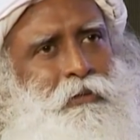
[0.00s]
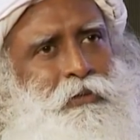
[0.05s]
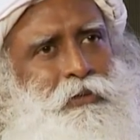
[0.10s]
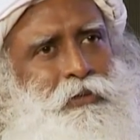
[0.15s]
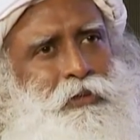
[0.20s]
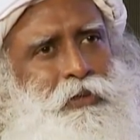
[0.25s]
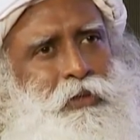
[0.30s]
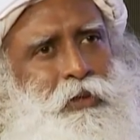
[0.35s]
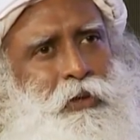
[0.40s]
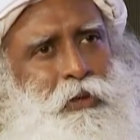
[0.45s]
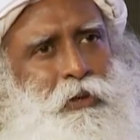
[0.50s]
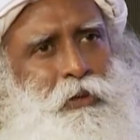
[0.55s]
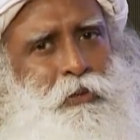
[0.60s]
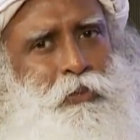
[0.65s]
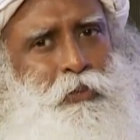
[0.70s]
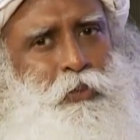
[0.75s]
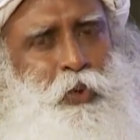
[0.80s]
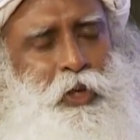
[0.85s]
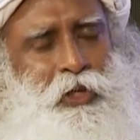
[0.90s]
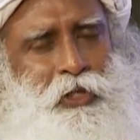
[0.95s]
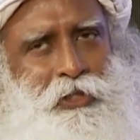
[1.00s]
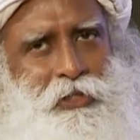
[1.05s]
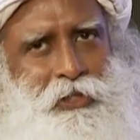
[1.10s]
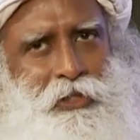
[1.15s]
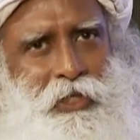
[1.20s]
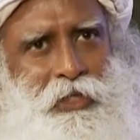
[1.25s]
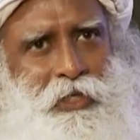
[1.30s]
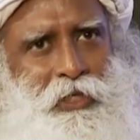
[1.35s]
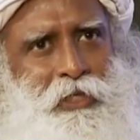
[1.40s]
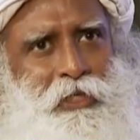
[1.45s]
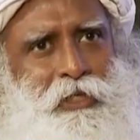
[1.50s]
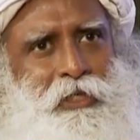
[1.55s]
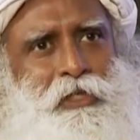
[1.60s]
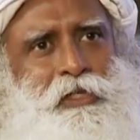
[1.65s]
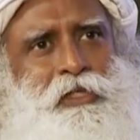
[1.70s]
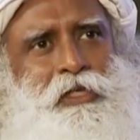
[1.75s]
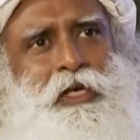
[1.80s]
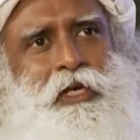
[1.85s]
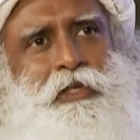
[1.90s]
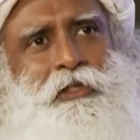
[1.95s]
So what is needed in
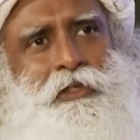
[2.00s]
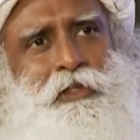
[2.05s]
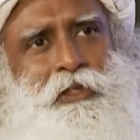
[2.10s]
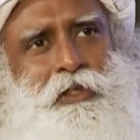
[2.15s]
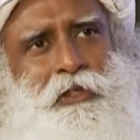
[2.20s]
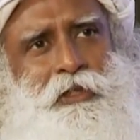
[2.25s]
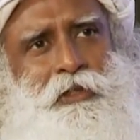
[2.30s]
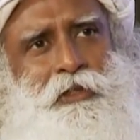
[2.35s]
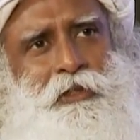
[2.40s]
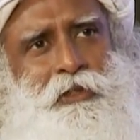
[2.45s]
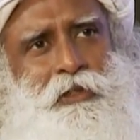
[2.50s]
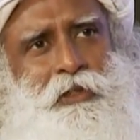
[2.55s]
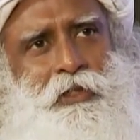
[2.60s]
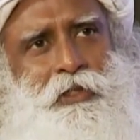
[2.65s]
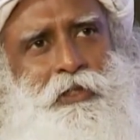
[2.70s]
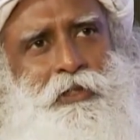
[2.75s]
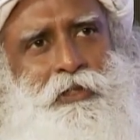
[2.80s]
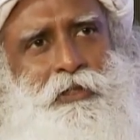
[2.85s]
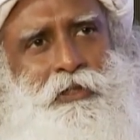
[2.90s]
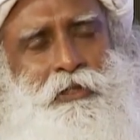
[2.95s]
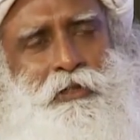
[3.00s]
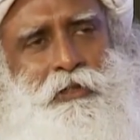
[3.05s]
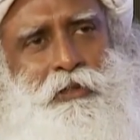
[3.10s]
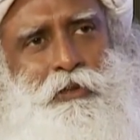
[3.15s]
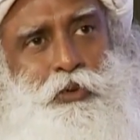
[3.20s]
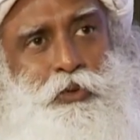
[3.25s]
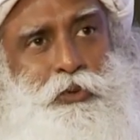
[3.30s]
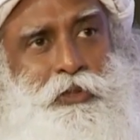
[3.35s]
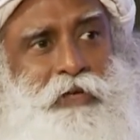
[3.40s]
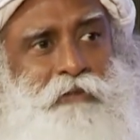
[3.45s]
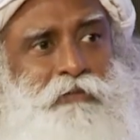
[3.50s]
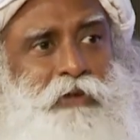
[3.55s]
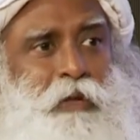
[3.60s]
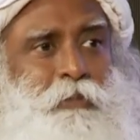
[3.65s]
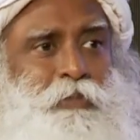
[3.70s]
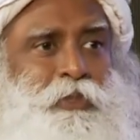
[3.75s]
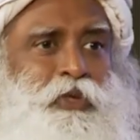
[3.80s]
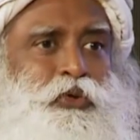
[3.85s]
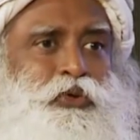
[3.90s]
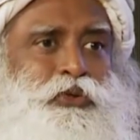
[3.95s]
this country is to
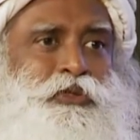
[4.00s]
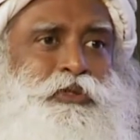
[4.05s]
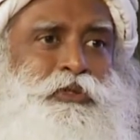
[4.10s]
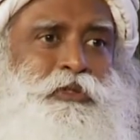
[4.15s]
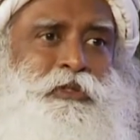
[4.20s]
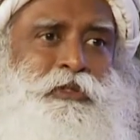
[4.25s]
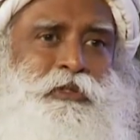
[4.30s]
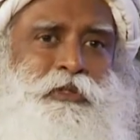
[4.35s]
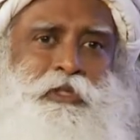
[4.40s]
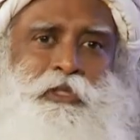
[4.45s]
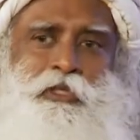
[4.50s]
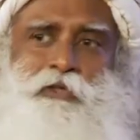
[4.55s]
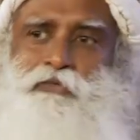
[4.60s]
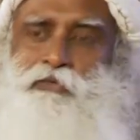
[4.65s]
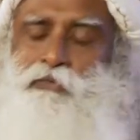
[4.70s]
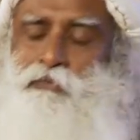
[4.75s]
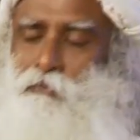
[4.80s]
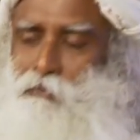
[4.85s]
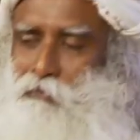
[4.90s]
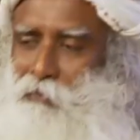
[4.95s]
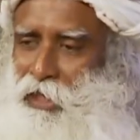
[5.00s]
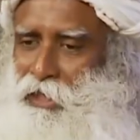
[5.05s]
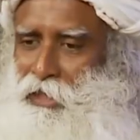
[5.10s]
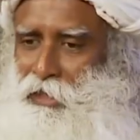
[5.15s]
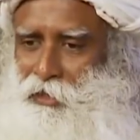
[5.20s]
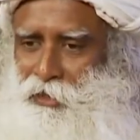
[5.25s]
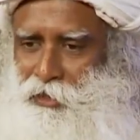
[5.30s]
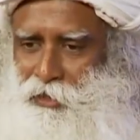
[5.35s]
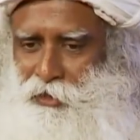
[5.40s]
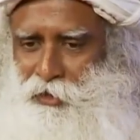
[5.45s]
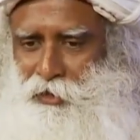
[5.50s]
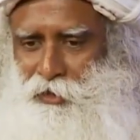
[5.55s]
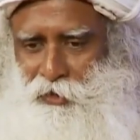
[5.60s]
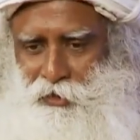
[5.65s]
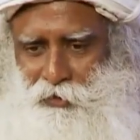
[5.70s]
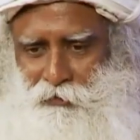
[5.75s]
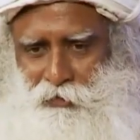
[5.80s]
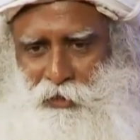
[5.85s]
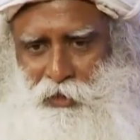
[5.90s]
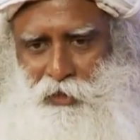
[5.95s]
develop those diff many
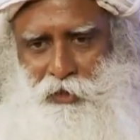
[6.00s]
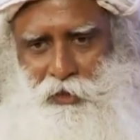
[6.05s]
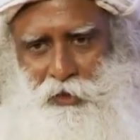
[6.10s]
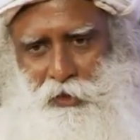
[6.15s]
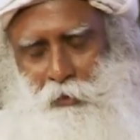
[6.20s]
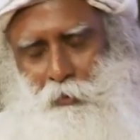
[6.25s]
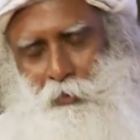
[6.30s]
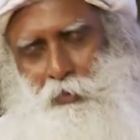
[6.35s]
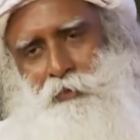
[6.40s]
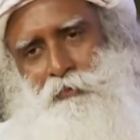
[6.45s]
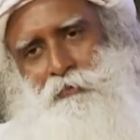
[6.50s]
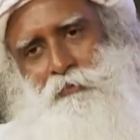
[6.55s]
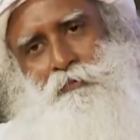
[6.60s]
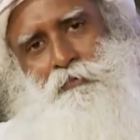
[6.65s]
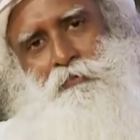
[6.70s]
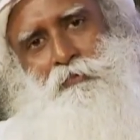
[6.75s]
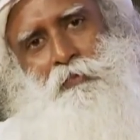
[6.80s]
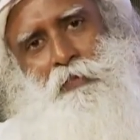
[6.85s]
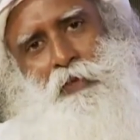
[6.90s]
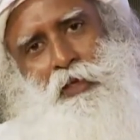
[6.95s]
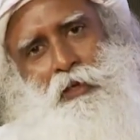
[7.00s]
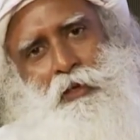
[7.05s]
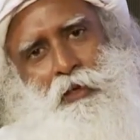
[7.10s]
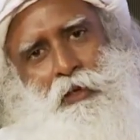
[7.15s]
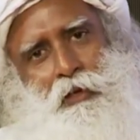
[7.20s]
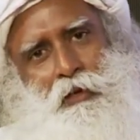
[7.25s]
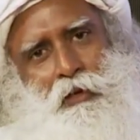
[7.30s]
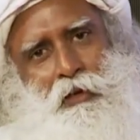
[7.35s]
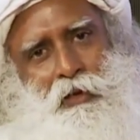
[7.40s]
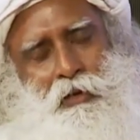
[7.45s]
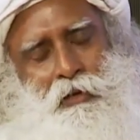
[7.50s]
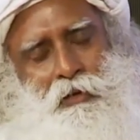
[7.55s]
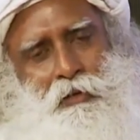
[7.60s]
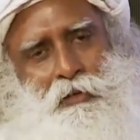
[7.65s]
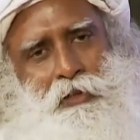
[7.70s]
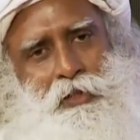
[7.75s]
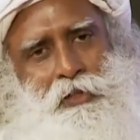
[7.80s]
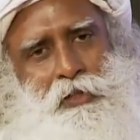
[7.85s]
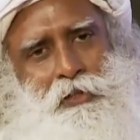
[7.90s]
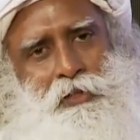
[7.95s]
tiers of leadership.
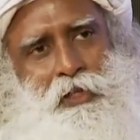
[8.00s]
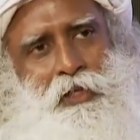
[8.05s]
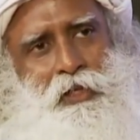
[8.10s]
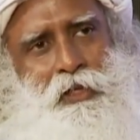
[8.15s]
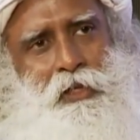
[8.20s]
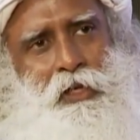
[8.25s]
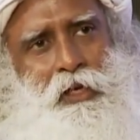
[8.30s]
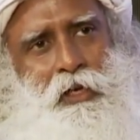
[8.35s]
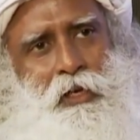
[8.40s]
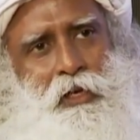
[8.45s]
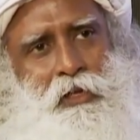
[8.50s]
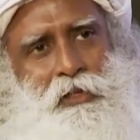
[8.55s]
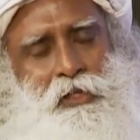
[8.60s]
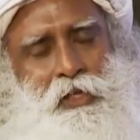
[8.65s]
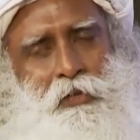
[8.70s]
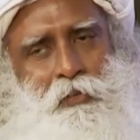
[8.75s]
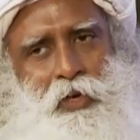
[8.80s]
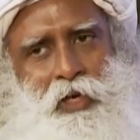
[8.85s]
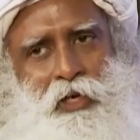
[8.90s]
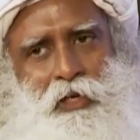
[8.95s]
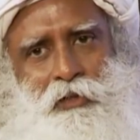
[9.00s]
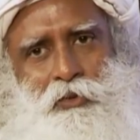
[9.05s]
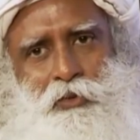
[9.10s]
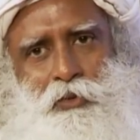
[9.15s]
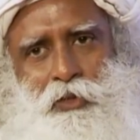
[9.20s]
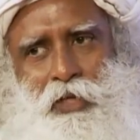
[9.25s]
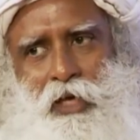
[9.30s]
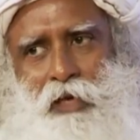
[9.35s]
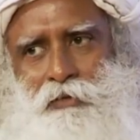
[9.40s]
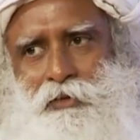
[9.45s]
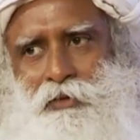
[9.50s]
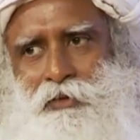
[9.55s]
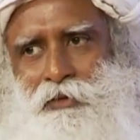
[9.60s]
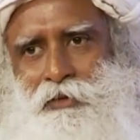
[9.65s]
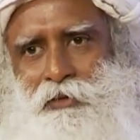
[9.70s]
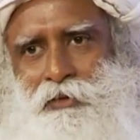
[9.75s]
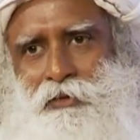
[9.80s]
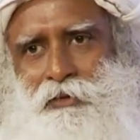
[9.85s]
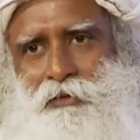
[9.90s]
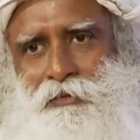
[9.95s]
This is in… Uh, somewhere in two
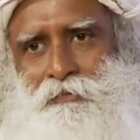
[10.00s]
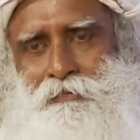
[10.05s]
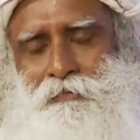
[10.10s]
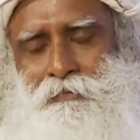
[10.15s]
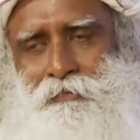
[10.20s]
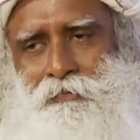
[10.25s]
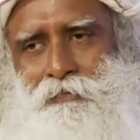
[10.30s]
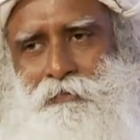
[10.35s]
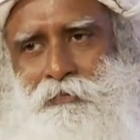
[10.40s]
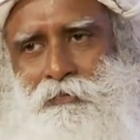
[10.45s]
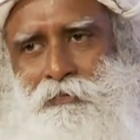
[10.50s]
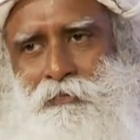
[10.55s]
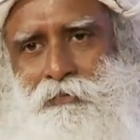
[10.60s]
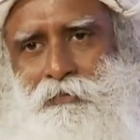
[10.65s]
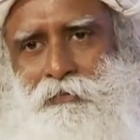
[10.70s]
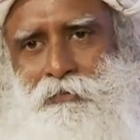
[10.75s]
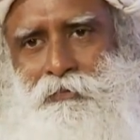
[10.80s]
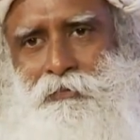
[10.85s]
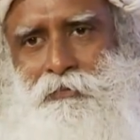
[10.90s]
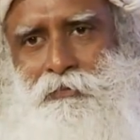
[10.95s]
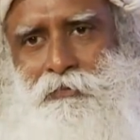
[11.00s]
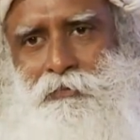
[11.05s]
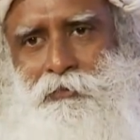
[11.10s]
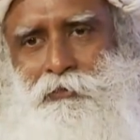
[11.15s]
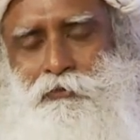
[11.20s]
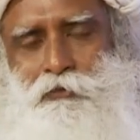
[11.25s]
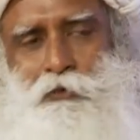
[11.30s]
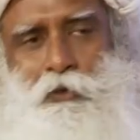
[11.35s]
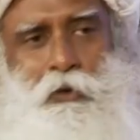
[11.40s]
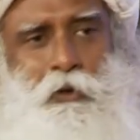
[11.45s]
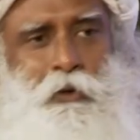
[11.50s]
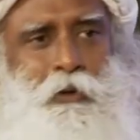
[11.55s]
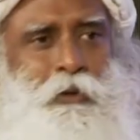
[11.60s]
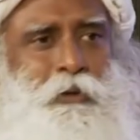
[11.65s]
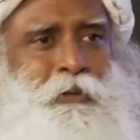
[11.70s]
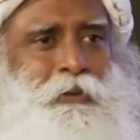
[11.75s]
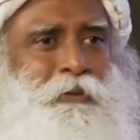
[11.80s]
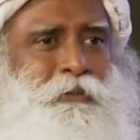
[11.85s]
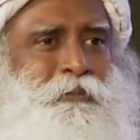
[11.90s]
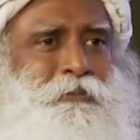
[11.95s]
thousand
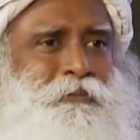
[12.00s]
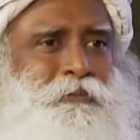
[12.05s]
four